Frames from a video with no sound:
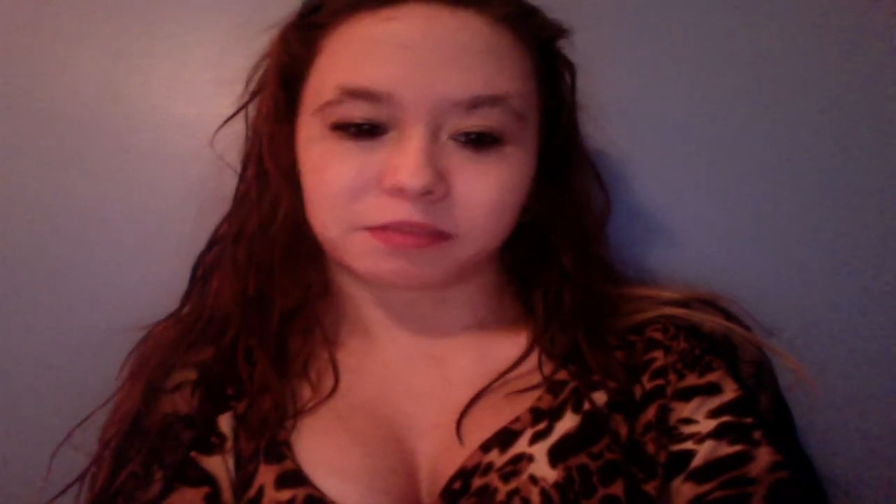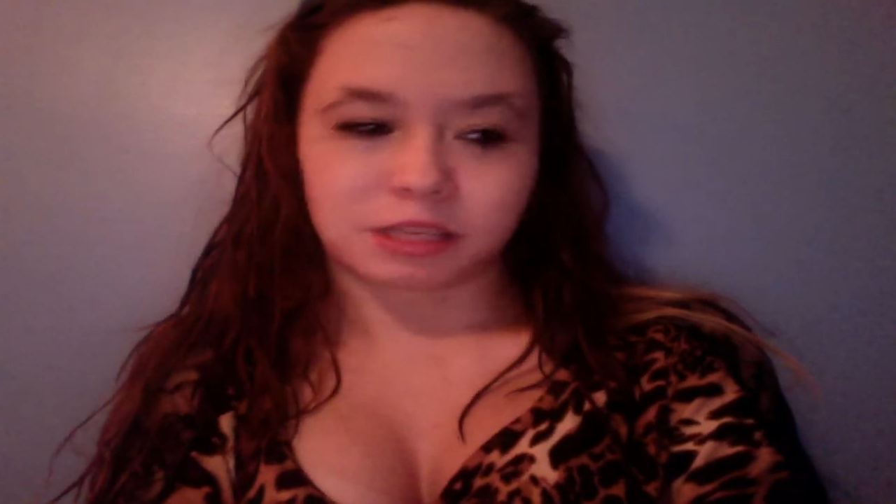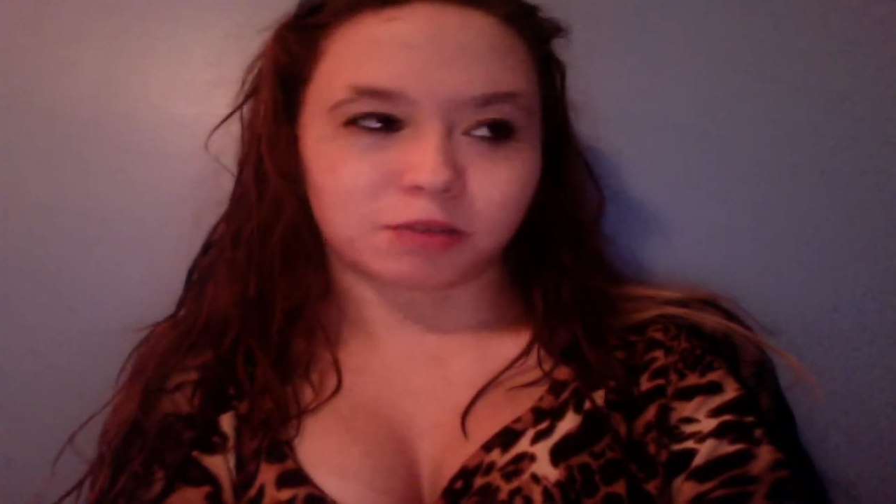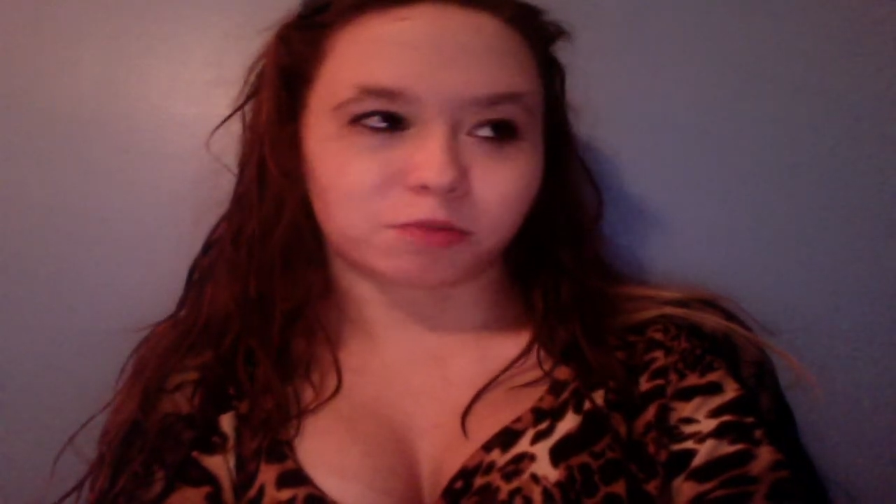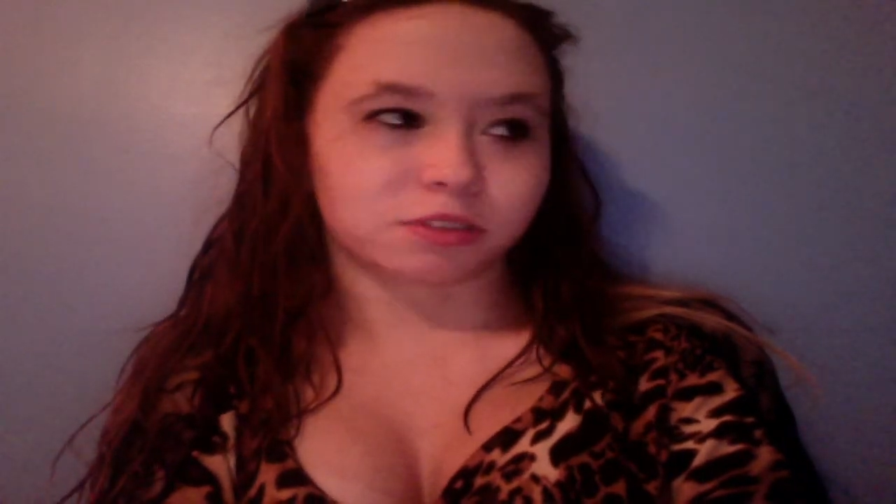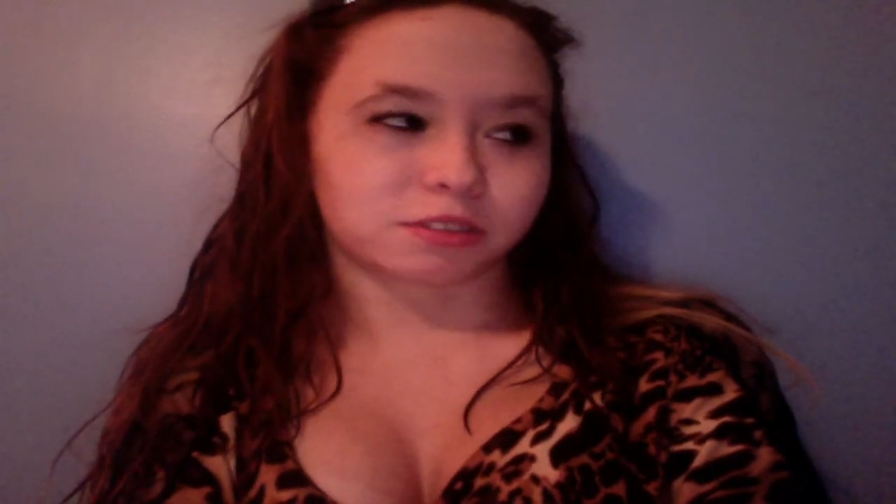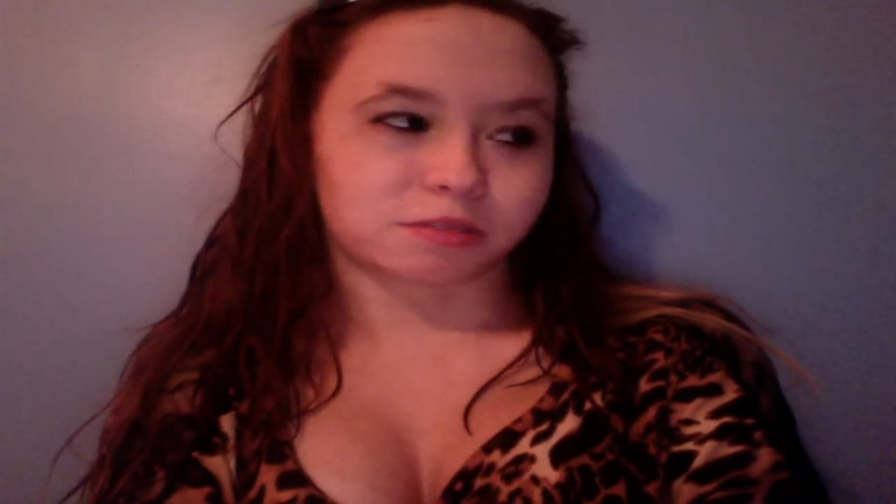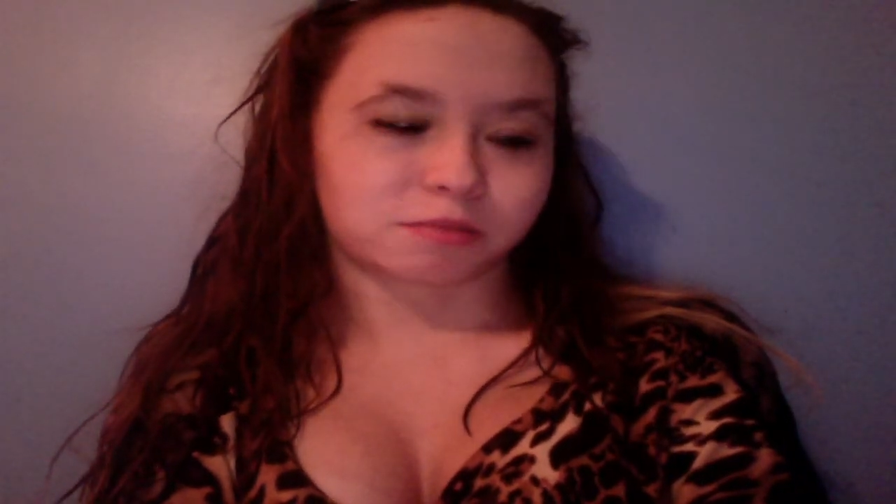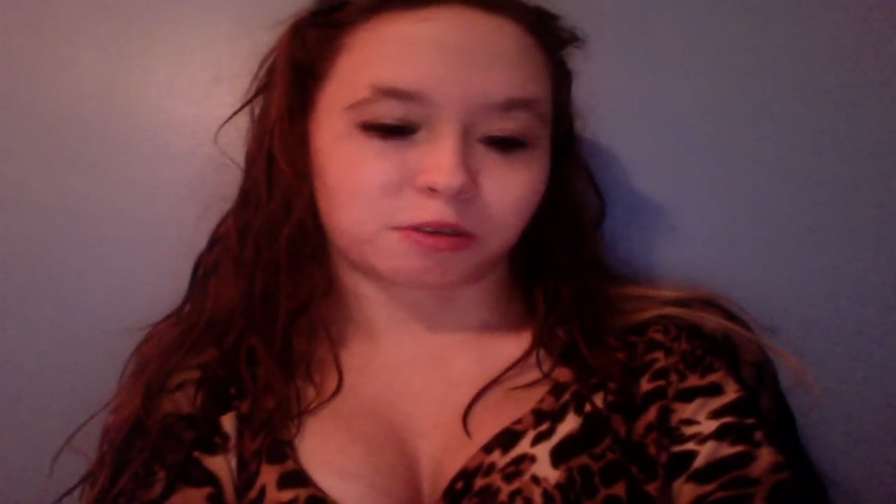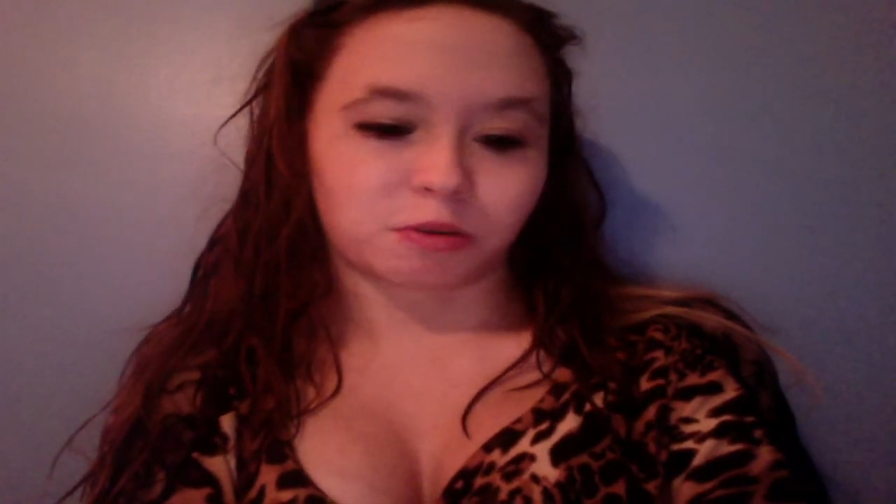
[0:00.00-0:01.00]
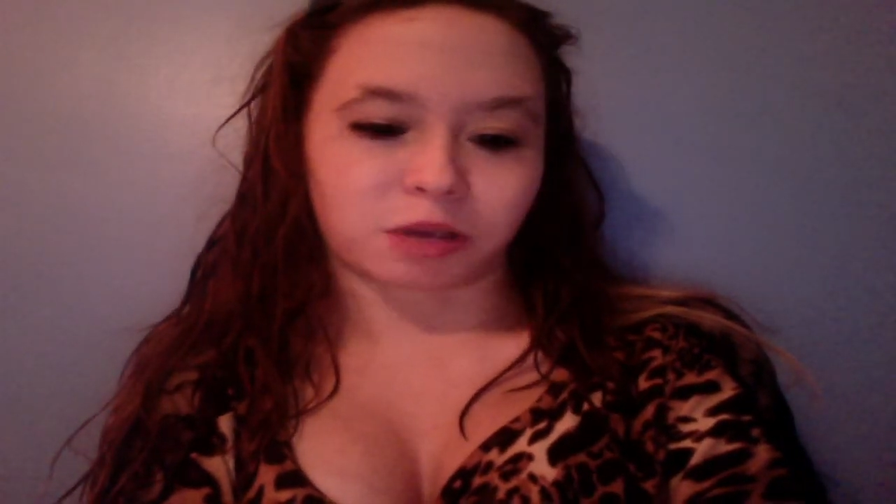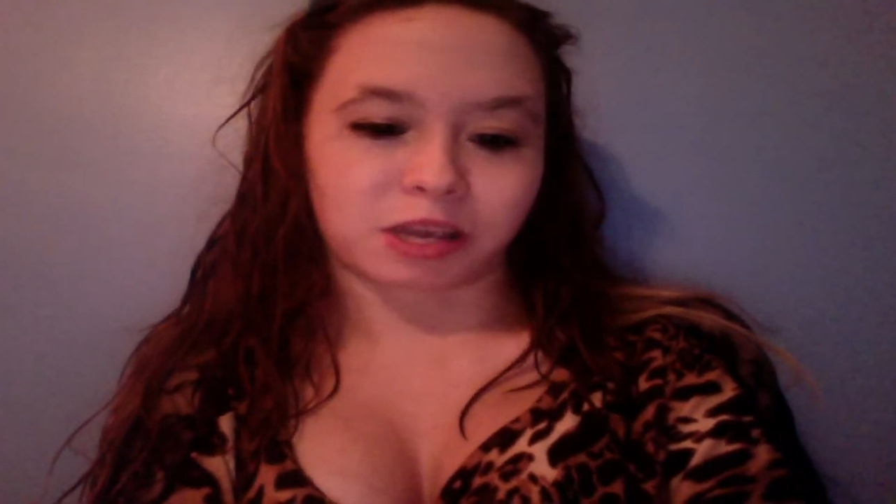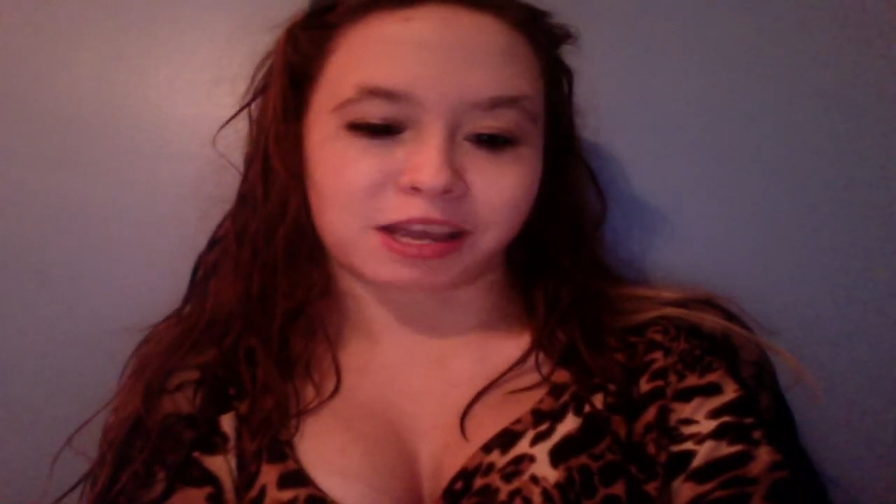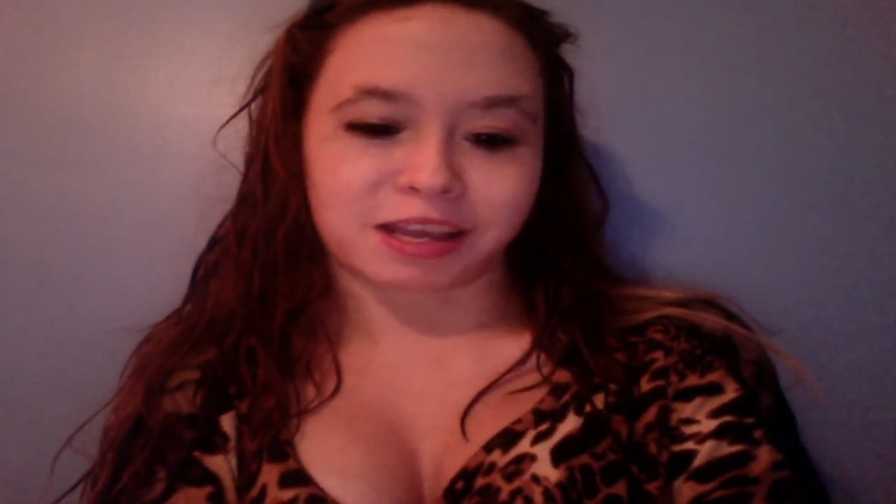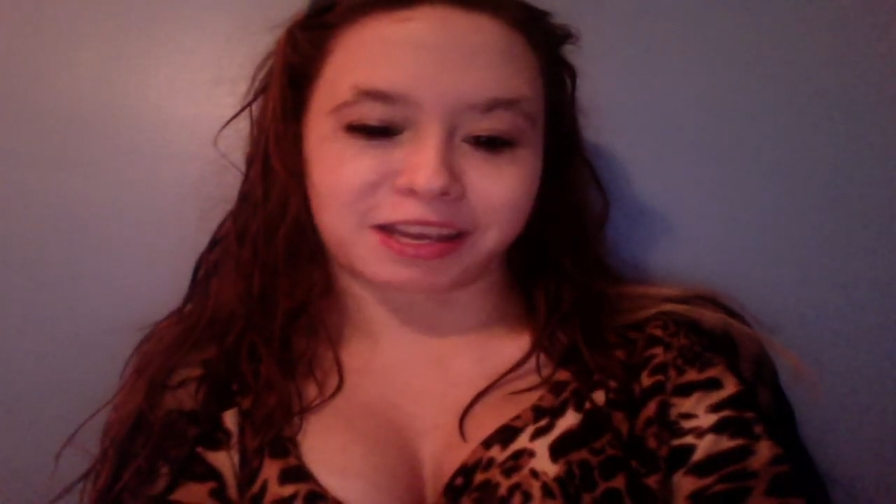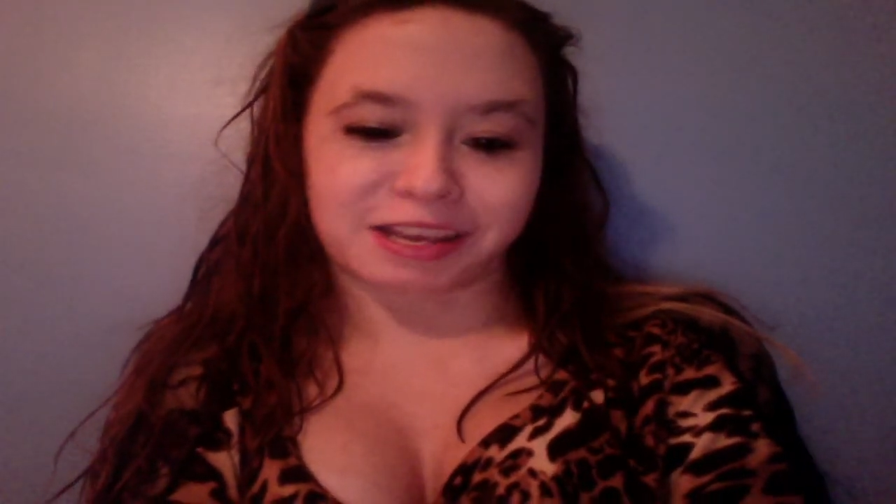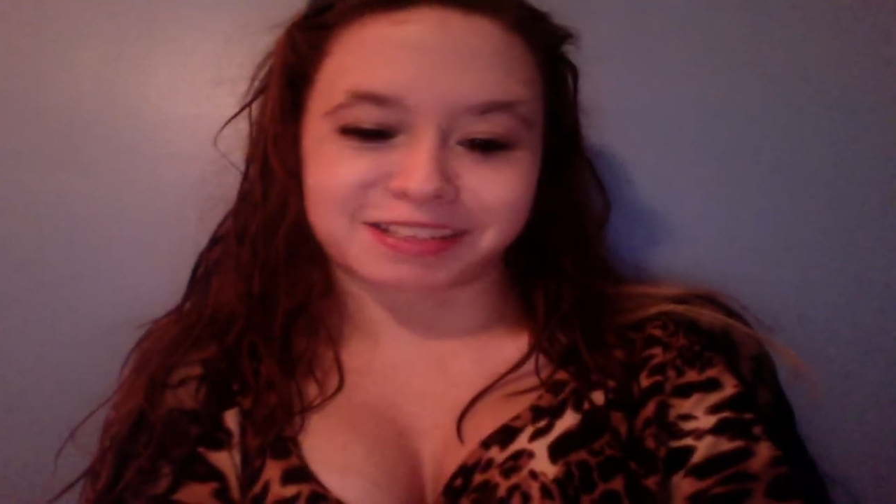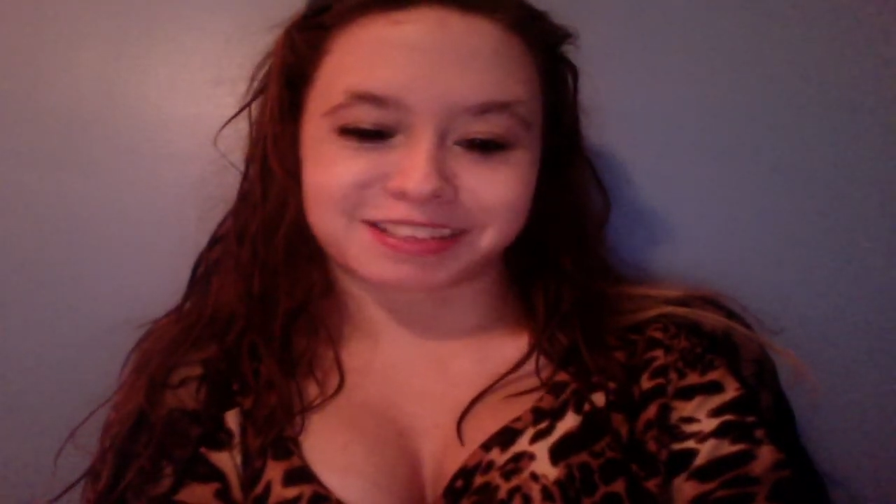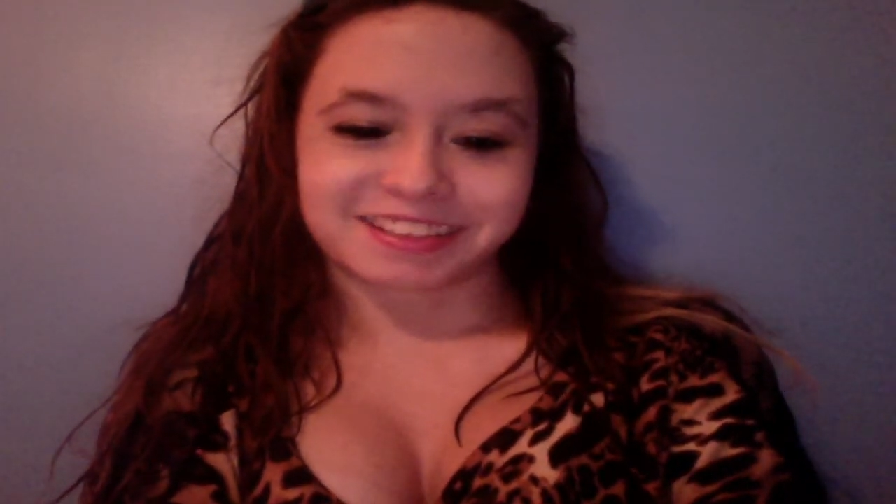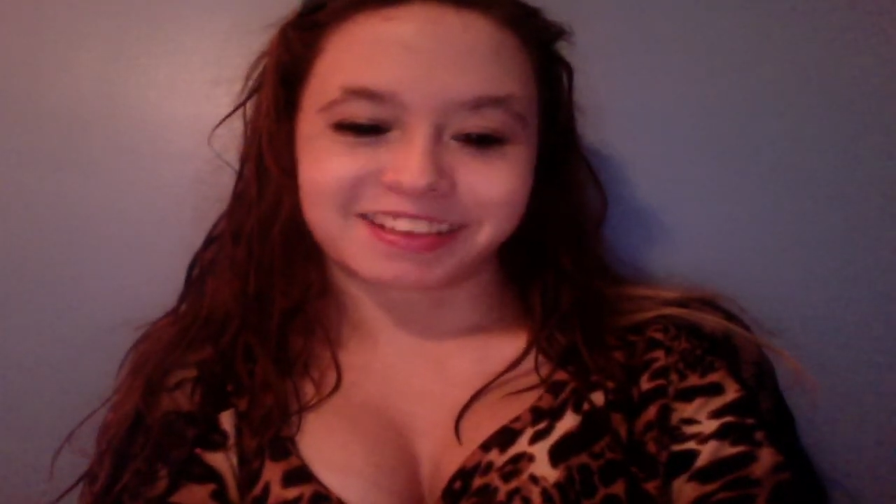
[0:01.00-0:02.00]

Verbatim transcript: it was okay, I guess.